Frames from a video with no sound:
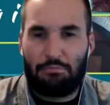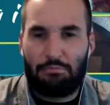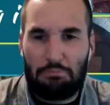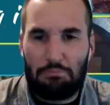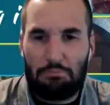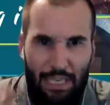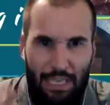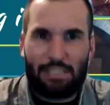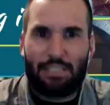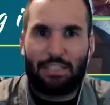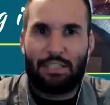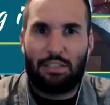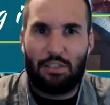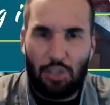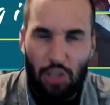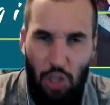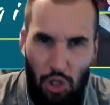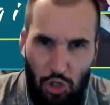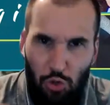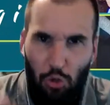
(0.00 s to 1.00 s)
kids
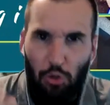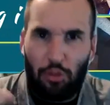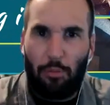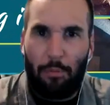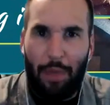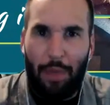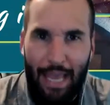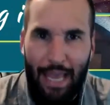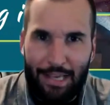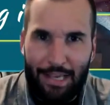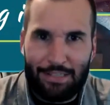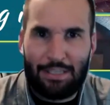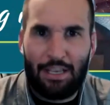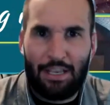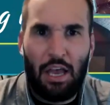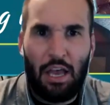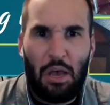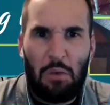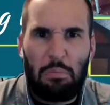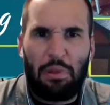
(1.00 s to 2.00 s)
control the pace,
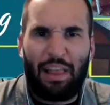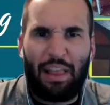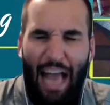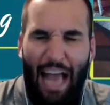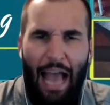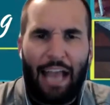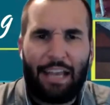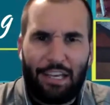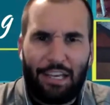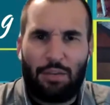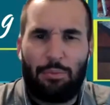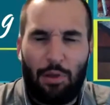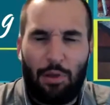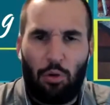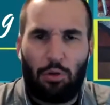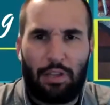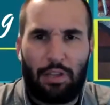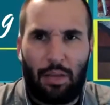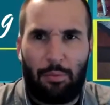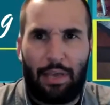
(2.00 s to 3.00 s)
but like I need to be
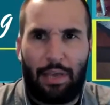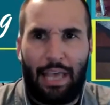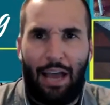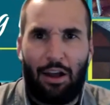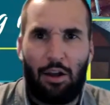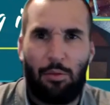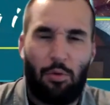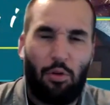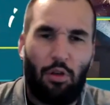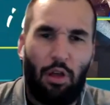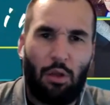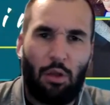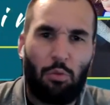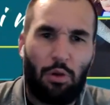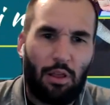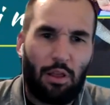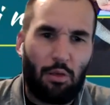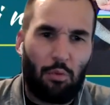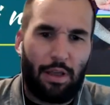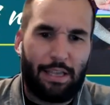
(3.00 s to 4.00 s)
holding them accountable. And
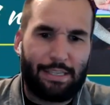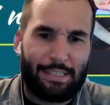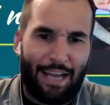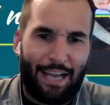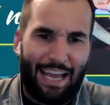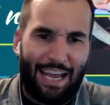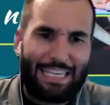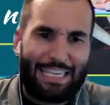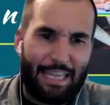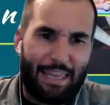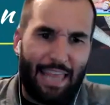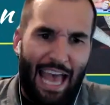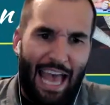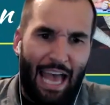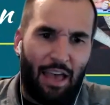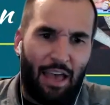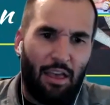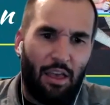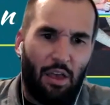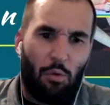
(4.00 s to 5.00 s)
one of the ways that I did
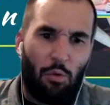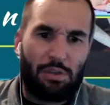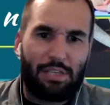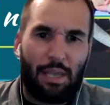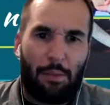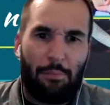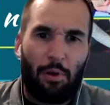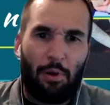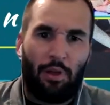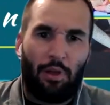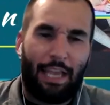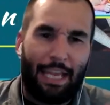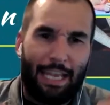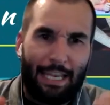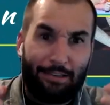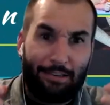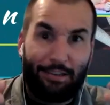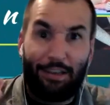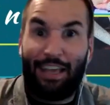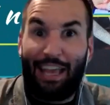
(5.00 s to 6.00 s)
that was I built
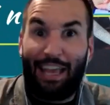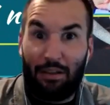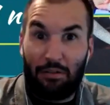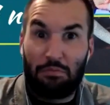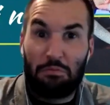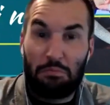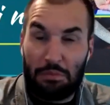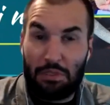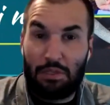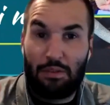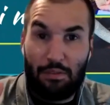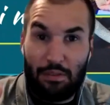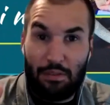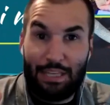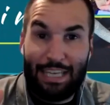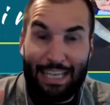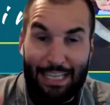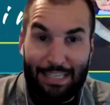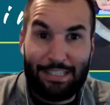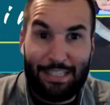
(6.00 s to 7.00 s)
in again
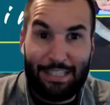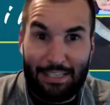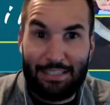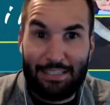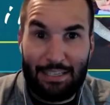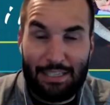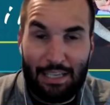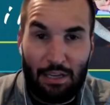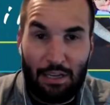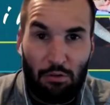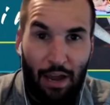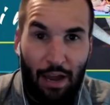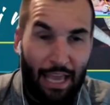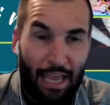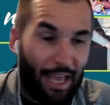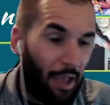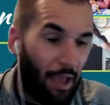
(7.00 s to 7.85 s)
consistency, right?